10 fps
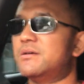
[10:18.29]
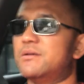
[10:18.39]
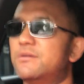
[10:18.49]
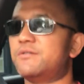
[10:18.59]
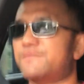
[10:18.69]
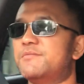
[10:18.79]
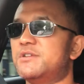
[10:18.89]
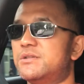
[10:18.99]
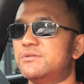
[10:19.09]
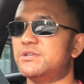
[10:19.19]
in order for
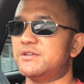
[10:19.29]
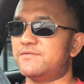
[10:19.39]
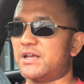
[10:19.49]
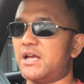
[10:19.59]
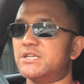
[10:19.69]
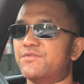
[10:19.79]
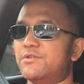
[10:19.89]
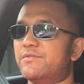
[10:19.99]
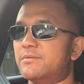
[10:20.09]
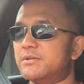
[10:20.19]
me to achieve the cash
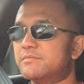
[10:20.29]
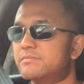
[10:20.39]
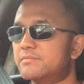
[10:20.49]
flow from it.